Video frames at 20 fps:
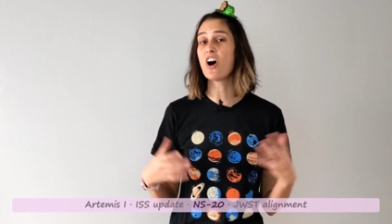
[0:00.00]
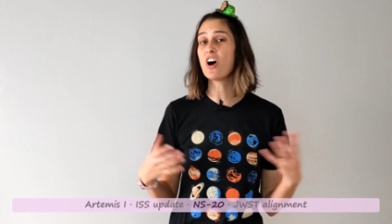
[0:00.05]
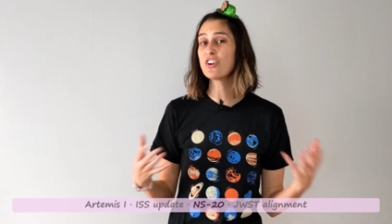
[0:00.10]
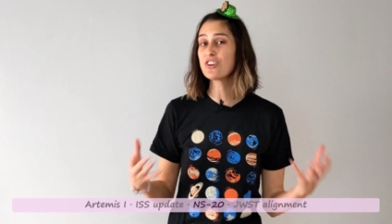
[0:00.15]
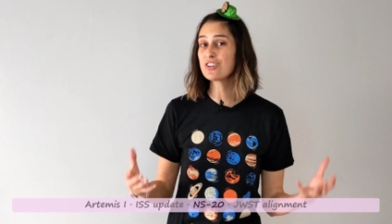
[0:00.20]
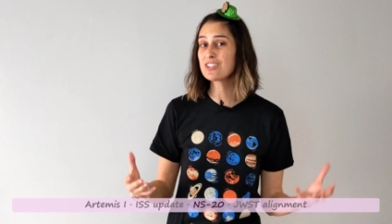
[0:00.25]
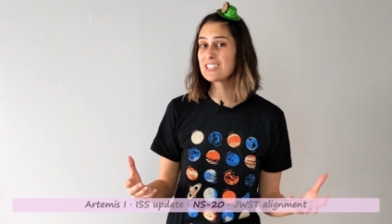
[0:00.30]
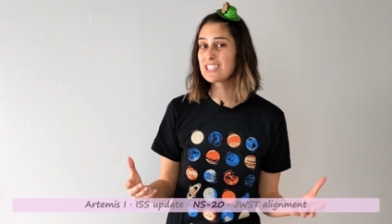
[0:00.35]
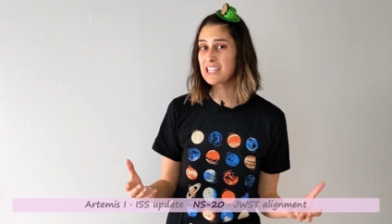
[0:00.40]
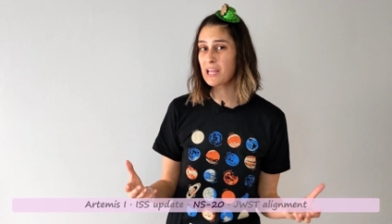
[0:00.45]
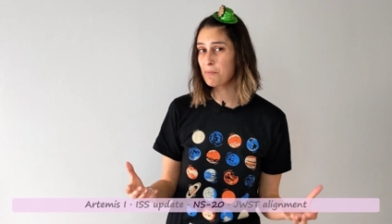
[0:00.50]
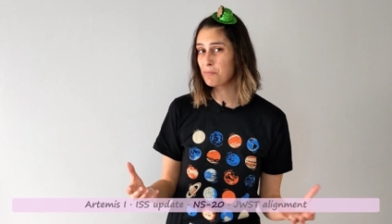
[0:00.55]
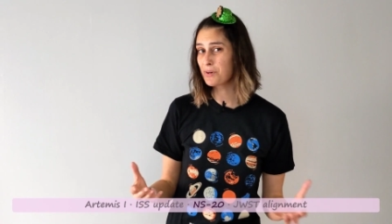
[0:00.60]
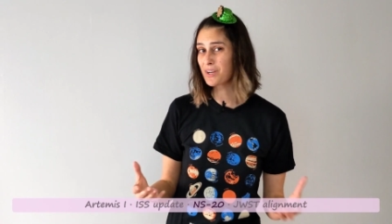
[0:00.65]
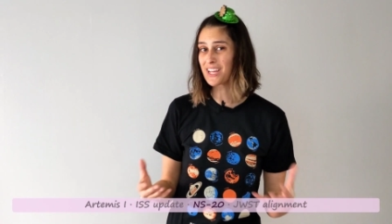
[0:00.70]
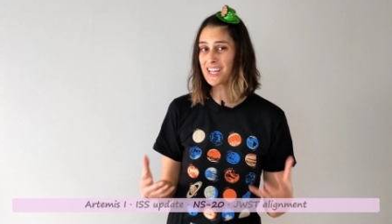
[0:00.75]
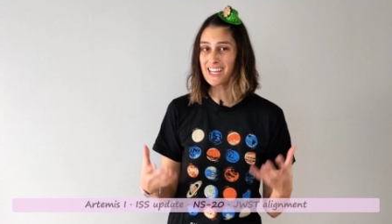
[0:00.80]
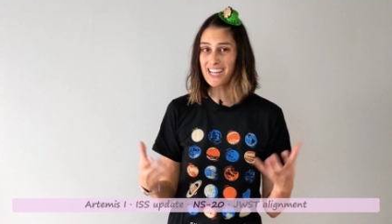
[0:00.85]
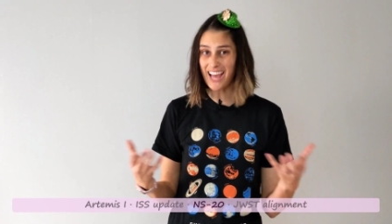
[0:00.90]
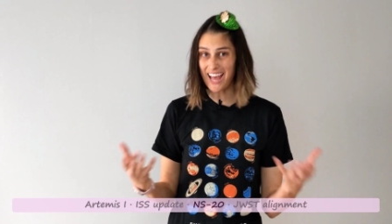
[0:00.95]
honored
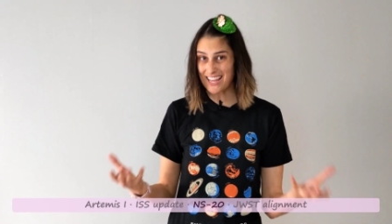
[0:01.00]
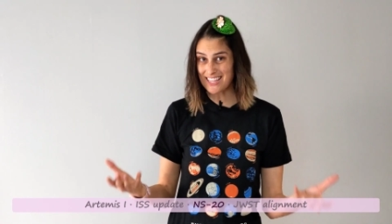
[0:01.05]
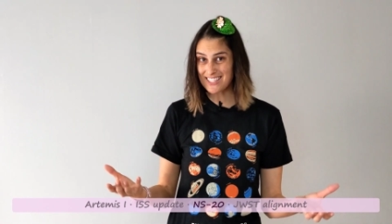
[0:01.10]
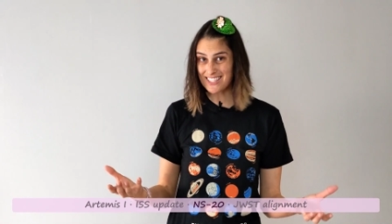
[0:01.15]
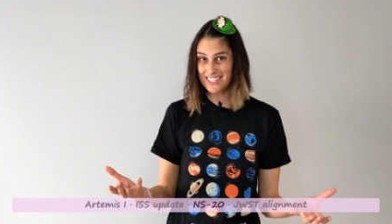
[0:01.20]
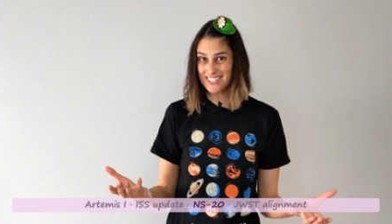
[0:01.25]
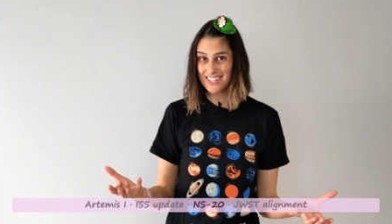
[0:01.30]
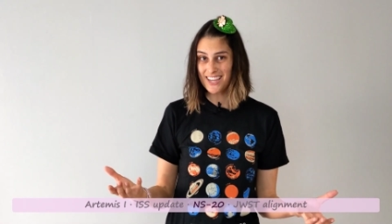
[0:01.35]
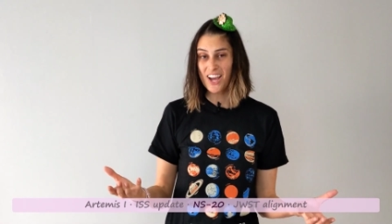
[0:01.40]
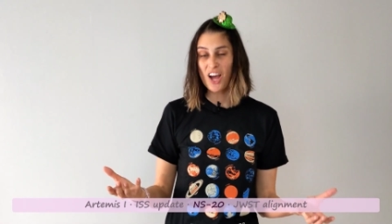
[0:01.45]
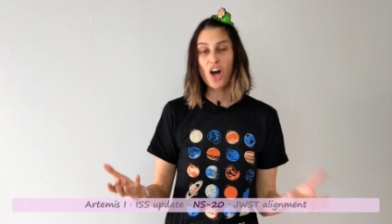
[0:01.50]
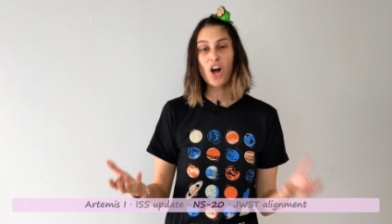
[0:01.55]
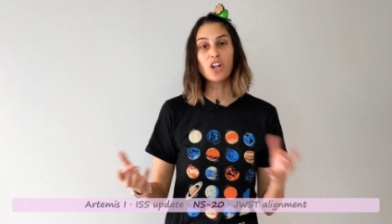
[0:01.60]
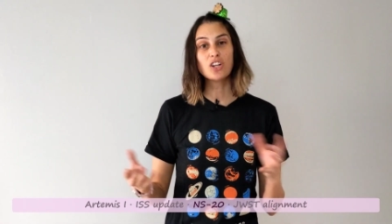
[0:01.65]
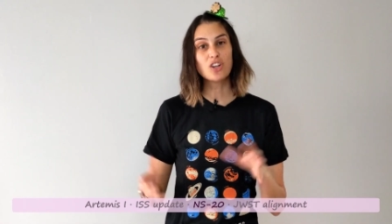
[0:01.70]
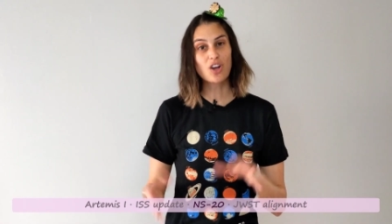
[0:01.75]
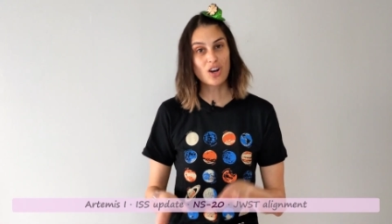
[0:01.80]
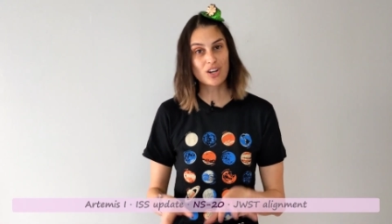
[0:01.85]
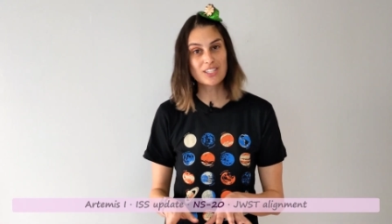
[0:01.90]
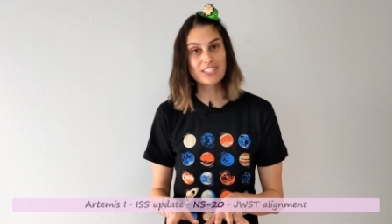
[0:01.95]
celebrity guest
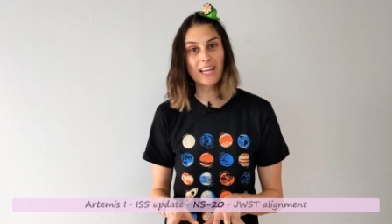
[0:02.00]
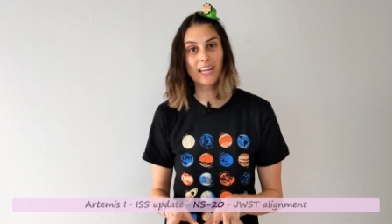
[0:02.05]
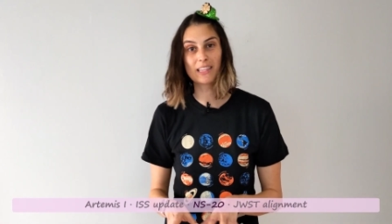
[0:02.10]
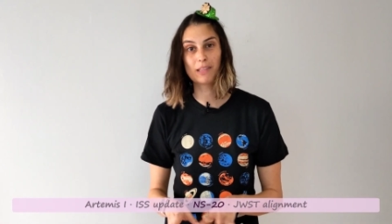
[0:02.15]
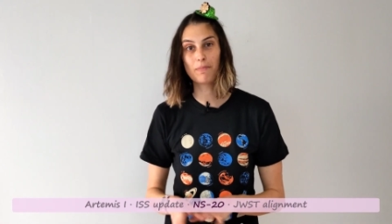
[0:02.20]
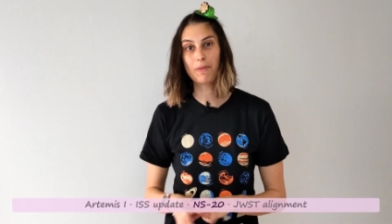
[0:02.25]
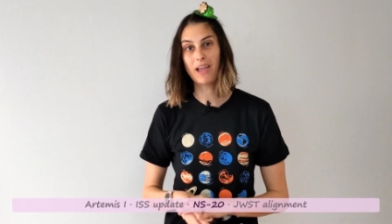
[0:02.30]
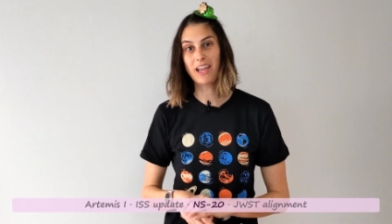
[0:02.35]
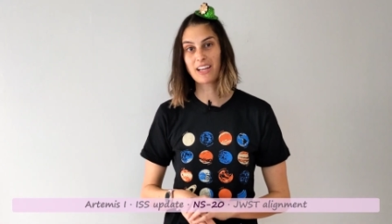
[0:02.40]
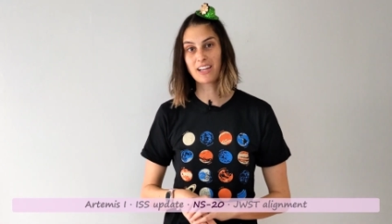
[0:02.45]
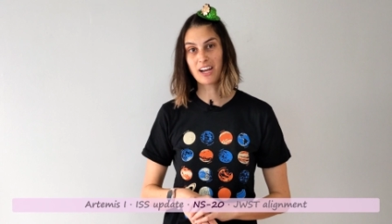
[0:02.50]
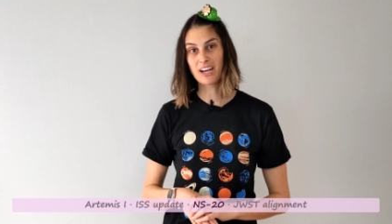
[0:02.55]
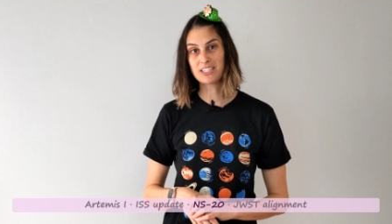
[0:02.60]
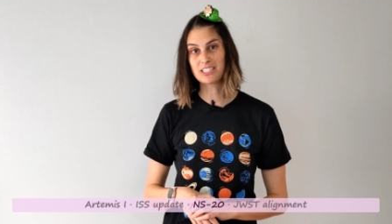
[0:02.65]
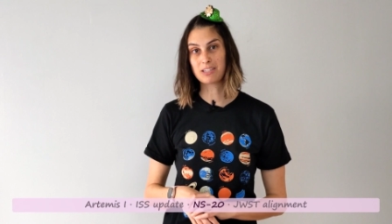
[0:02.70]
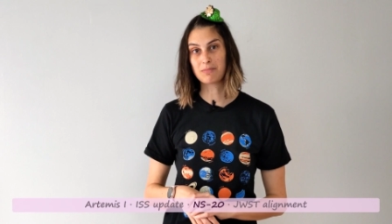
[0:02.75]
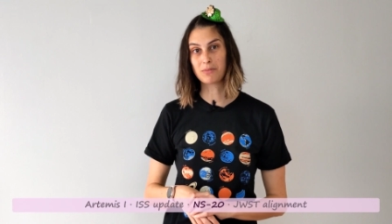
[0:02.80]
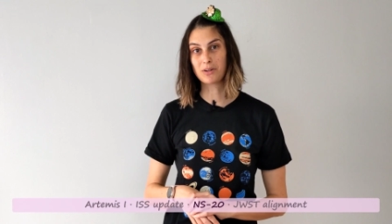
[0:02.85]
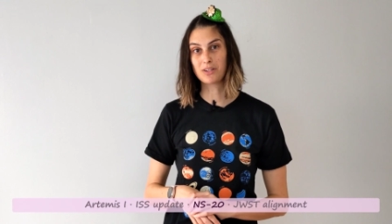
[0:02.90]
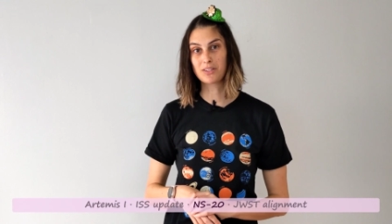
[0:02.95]
alongside the paying
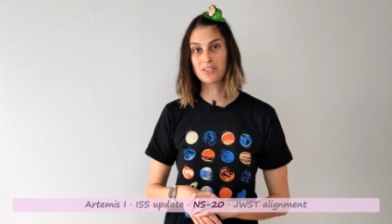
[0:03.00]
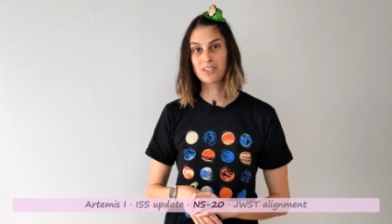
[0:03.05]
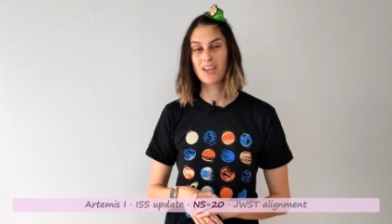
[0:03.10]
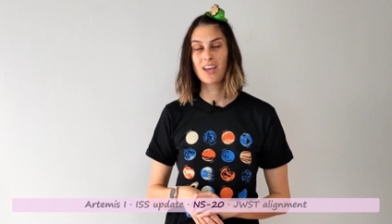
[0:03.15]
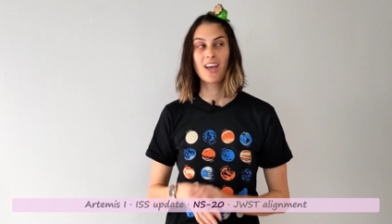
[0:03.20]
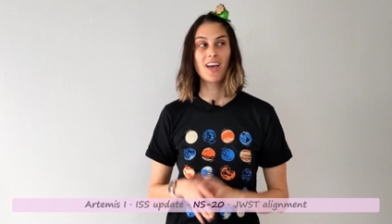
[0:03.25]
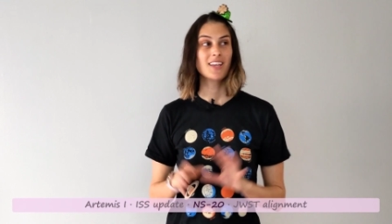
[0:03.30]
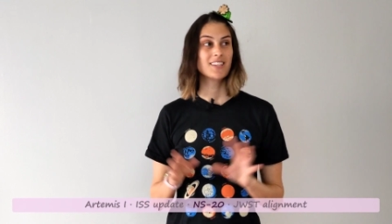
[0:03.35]
customers.